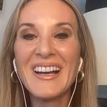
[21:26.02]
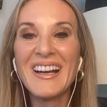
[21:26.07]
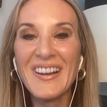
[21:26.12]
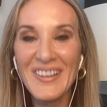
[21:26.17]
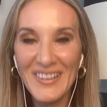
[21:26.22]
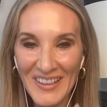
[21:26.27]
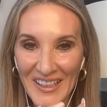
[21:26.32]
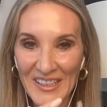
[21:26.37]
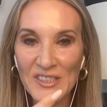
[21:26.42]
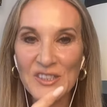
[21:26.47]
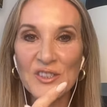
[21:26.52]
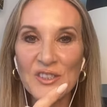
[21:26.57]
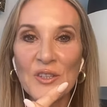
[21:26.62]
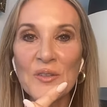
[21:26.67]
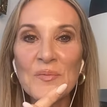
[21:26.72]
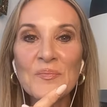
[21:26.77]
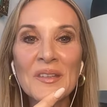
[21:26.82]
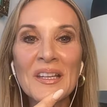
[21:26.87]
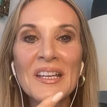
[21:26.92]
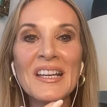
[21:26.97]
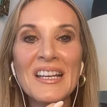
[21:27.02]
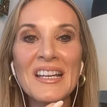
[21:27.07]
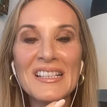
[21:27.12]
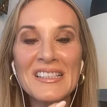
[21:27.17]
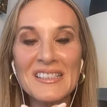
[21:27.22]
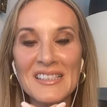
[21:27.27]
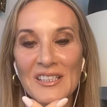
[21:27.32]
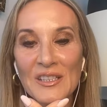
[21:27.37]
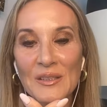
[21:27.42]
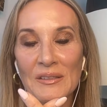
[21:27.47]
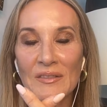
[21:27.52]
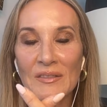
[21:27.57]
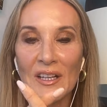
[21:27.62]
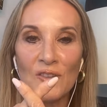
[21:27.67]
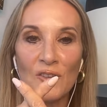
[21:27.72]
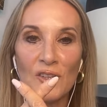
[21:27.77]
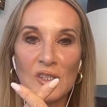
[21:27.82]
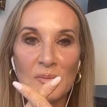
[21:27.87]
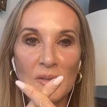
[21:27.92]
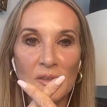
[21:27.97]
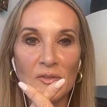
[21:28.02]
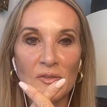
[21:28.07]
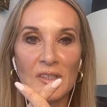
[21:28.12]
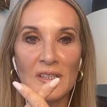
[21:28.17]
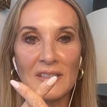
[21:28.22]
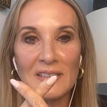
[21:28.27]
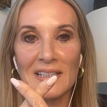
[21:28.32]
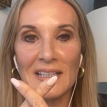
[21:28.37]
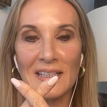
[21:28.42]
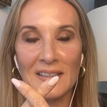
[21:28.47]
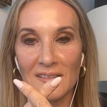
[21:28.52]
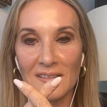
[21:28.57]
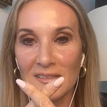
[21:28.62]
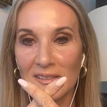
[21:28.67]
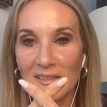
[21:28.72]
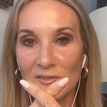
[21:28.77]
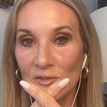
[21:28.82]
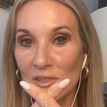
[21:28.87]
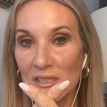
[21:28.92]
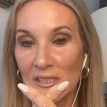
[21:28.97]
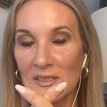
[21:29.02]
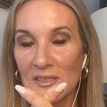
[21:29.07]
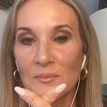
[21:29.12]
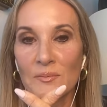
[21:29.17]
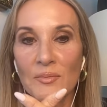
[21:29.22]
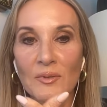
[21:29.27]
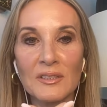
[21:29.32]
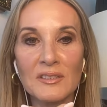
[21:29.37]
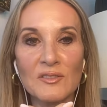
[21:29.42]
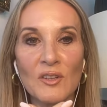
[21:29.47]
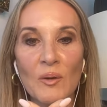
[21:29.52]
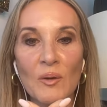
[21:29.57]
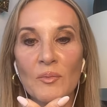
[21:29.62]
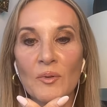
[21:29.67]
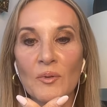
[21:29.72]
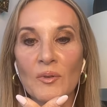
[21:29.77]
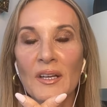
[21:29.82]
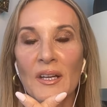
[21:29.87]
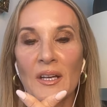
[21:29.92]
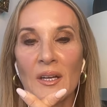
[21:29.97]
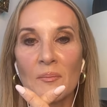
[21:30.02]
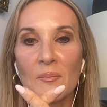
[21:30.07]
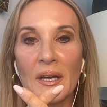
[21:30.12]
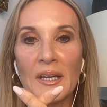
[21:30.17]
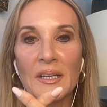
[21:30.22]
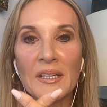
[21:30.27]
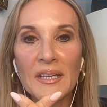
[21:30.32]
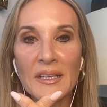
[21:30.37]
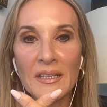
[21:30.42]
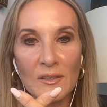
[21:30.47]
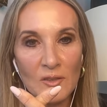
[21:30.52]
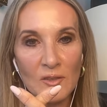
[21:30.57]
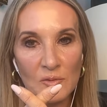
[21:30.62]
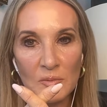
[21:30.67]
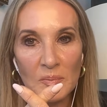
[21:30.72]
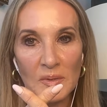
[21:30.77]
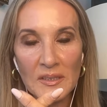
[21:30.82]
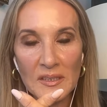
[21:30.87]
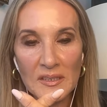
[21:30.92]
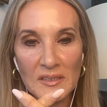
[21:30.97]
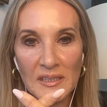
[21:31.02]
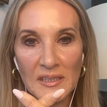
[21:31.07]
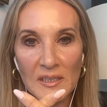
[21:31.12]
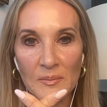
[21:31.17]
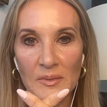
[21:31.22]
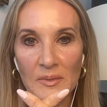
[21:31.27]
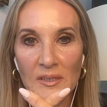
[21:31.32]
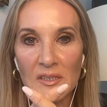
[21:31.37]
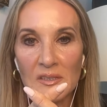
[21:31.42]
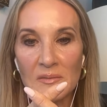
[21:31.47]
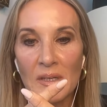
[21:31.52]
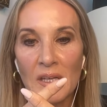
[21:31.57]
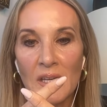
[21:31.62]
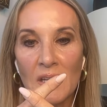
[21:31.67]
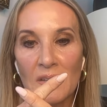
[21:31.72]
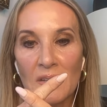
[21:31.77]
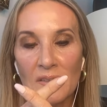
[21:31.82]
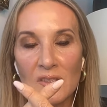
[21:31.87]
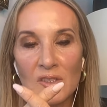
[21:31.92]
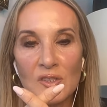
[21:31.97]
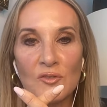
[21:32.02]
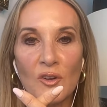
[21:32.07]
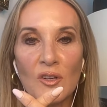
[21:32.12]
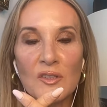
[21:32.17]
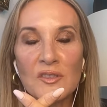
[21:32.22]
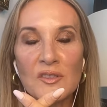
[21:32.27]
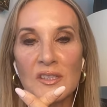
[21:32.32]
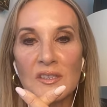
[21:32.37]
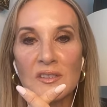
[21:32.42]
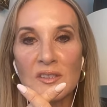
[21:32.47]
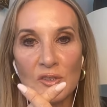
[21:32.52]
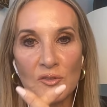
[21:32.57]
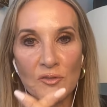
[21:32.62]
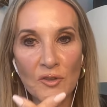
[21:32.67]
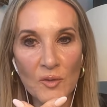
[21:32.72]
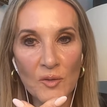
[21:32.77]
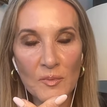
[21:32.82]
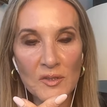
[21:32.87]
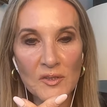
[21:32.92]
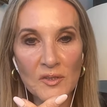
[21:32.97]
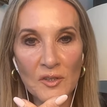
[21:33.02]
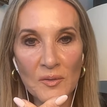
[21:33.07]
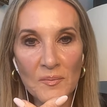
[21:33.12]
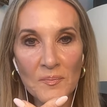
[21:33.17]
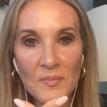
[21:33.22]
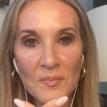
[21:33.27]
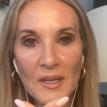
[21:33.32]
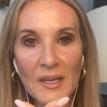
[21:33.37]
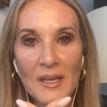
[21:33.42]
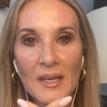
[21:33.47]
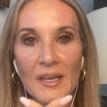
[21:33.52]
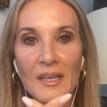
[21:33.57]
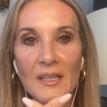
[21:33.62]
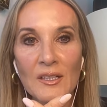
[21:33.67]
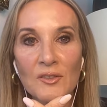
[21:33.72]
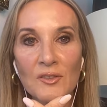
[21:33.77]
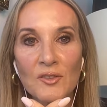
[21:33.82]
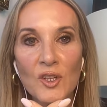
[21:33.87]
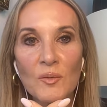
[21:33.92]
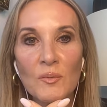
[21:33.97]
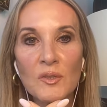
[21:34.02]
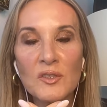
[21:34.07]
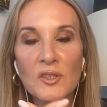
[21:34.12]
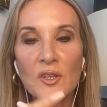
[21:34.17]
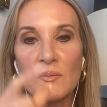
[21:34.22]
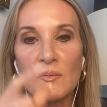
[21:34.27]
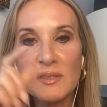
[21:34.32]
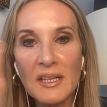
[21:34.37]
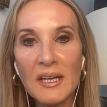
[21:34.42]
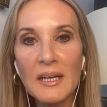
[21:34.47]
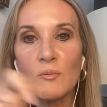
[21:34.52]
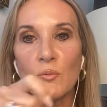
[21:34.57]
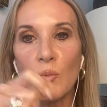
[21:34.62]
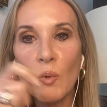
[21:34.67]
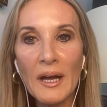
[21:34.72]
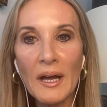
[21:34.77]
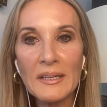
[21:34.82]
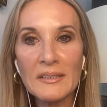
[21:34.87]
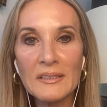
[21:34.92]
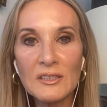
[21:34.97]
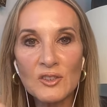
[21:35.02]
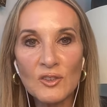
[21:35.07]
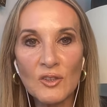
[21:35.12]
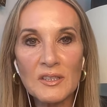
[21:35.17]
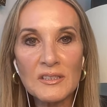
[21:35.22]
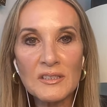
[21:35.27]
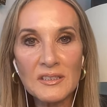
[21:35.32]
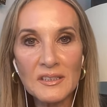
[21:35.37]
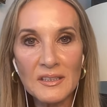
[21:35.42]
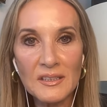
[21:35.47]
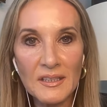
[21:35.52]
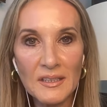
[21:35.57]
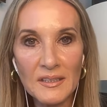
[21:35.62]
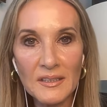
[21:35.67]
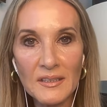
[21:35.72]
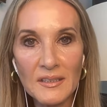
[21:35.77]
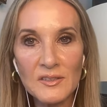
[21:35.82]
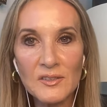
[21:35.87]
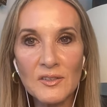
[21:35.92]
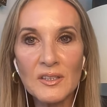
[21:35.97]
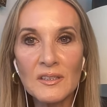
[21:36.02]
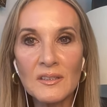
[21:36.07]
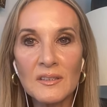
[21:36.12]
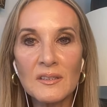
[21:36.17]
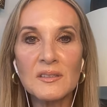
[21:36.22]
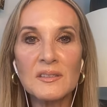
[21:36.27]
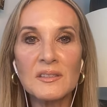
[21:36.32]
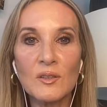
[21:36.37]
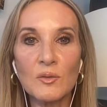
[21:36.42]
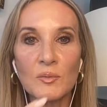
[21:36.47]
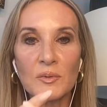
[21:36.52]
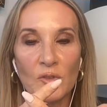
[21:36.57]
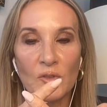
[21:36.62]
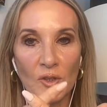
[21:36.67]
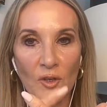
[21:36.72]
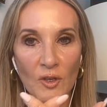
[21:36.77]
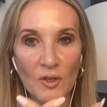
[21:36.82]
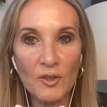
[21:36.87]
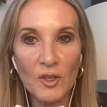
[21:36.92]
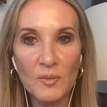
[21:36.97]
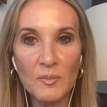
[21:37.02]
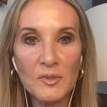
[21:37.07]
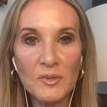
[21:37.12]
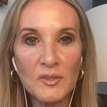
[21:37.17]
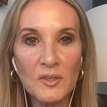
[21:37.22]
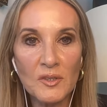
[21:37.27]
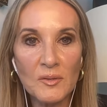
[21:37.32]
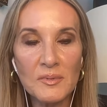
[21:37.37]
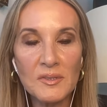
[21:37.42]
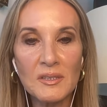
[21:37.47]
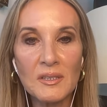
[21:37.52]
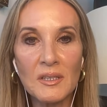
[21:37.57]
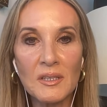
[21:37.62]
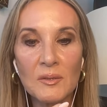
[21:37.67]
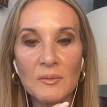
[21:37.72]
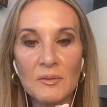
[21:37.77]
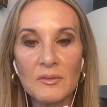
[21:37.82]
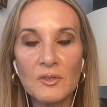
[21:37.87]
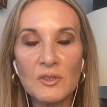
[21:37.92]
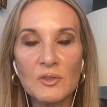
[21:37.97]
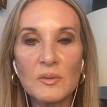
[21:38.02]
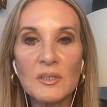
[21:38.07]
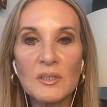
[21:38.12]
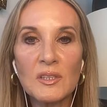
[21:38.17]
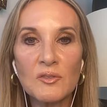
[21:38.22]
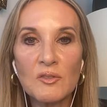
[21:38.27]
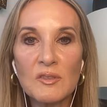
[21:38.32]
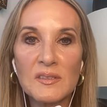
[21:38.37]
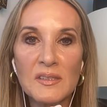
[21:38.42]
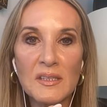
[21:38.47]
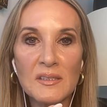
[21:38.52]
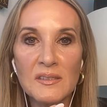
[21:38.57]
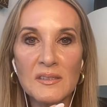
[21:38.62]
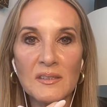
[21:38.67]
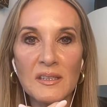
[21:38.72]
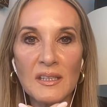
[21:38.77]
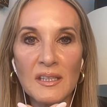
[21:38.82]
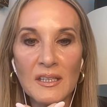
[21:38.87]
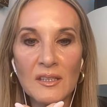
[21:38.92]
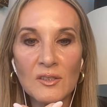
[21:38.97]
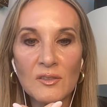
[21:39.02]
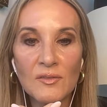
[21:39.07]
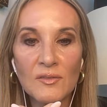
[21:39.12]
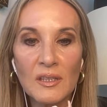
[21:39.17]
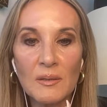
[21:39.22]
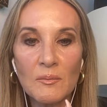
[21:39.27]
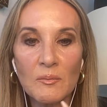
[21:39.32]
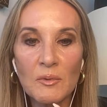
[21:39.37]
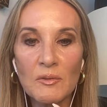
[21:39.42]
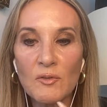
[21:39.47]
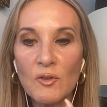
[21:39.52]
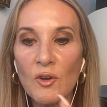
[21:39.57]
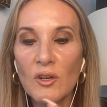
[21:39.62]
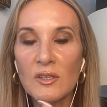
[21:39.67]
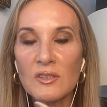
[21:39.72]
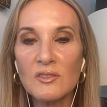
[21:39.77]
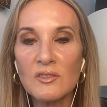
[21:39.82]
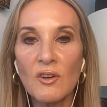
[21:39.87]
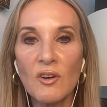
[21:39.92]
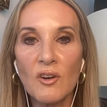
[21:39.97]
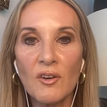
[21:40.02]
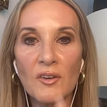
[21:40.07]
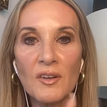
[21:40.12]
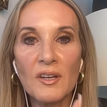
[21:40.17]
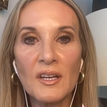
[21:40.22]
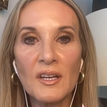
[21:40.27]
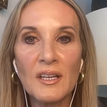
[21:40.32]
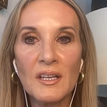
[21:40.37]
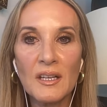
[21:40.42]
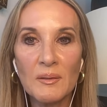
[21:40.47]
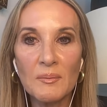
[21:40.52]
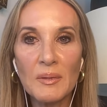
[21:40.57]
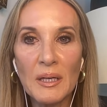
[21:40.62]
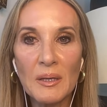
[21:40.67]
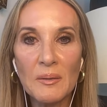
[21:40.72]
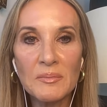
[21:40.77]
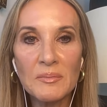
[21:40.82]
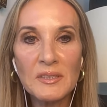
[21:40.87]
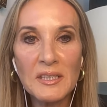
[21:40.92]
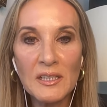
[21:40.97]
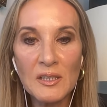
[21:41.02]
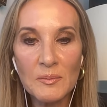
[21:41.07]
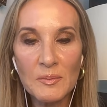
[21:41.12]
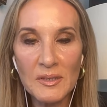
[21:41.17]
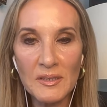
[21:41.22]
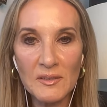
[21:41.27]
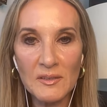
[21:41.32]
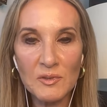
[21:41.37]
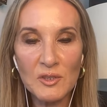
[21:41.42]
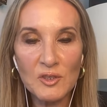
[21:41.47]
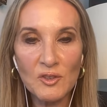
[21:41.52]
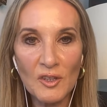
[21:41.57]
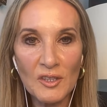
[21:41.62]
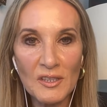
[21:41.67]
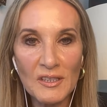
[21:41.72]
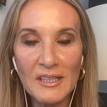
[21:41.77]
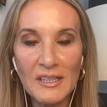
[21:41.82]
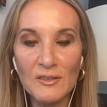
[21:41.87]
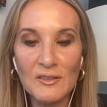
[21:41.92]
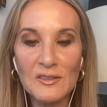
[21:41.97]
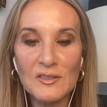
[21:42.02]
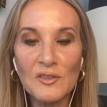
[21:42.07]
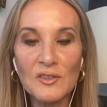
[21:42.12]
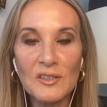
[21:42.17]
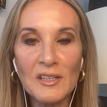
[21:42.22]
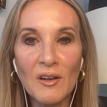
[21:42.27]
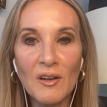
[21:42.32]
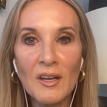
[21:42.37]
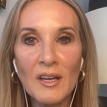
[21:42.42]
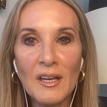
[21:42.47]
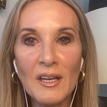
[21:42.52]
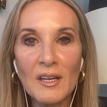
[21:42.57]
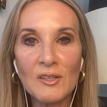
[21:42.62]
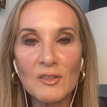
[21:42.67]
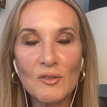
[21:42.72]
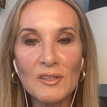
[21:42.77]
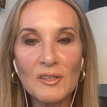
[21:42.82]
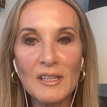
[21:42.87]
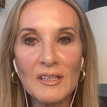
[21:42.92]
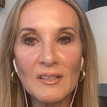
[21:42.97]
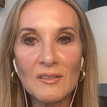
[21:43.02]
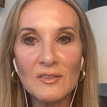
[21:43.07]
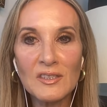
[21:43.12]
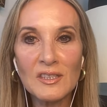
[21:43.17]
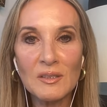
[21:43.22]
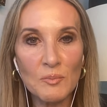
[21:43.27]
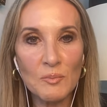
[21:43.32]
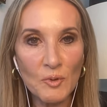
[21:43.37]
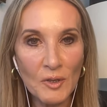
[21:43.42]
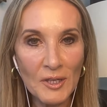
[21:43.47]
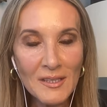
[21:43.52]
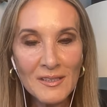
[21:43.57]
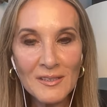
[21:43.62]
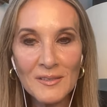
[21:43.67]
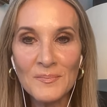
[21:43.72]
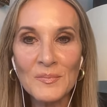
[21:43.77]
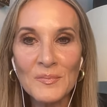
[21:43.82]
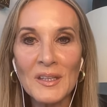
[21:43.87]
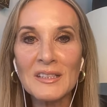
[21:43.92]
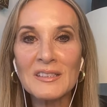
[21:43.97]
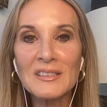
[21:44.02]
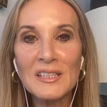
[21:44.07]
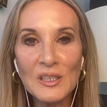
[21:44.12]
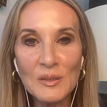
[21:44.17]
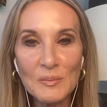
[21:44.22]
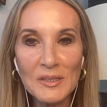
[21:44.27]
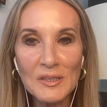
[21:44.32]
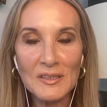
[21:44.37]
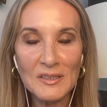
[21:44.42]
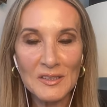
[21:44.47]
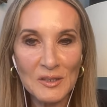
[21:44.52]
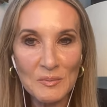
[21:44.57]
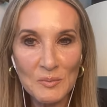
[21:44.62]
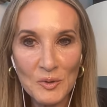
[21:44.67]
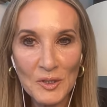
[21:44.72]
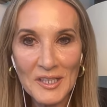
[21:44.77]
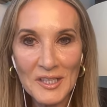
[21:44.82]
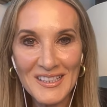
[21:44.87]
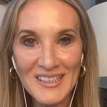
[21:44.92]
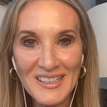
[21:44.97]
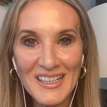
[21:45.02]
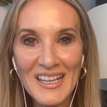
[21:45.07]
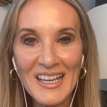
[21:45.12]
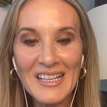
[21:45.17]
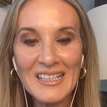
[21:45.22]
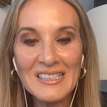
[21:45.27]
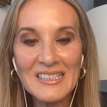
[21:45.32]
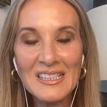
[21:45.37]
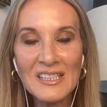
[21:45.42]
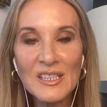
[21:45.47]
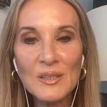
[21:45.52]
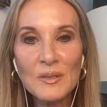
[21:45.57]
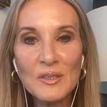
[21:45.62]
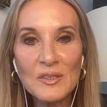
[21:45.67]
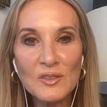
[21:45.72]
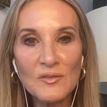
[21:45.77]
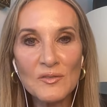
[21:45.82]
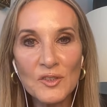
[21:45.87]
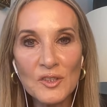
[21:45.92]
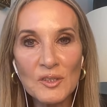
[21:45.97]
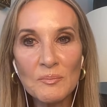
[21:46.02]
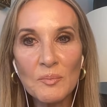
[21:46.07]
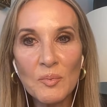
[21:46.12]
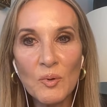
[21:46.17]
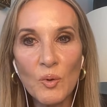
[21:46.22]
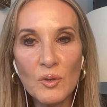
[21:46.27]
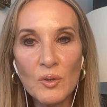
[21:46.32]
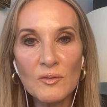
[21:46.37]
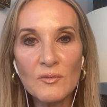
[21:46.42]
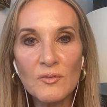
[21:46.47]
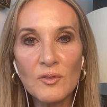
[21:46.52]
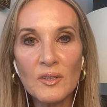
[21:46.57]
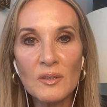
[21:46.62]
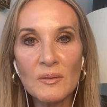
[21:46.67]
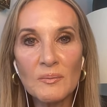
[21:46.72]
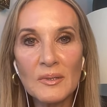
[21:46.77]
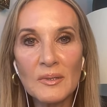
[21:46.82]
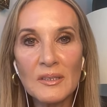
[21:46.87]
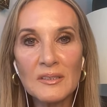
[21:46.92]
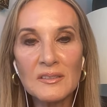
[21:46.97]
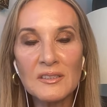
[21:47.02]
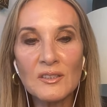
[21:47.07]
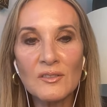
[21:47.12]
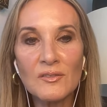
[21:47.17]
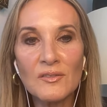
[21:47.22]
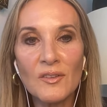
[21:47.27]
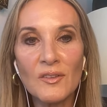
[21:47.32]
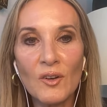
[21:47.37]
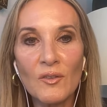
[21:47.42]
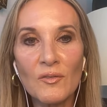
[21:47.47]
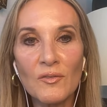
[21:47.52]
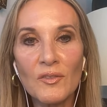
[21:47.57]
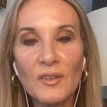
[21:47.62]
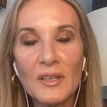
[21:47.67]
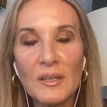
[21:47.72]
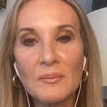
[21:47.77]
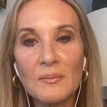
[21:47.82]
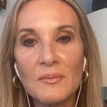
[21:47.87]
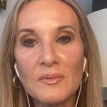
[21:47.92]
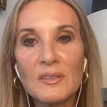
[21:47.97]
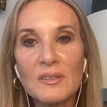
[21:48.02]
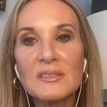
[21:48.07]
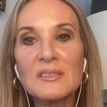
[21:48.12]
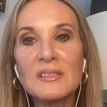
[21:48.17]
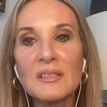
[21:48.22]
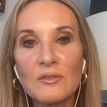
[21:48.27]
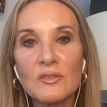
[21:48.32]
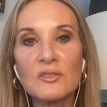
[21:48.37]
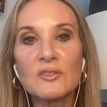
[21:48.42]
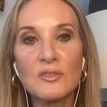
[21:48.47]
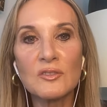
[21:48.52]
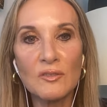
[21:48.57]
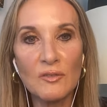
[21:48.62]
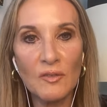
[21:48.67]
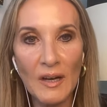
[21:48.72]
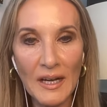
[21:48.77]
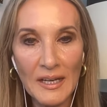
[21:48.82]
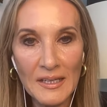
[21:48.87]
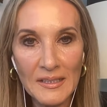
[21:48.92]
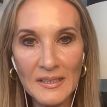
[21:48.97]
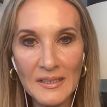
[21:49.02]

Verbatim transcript: okay. So a tele. If I cross my fingers like this, is a really simple example. My nails would be the telomeres. This cross is a chromosome, and chromosomes unwind into our DNA. So in the cell, we've got our chromosomes. Mm-hmm. We've got mm-hmm. 23 sets, and the end of them, we've got our um, telomeres, which are nails. So now your nails can break, telomeres can break. And telomeres are very important for the ability of, of um, cells to divide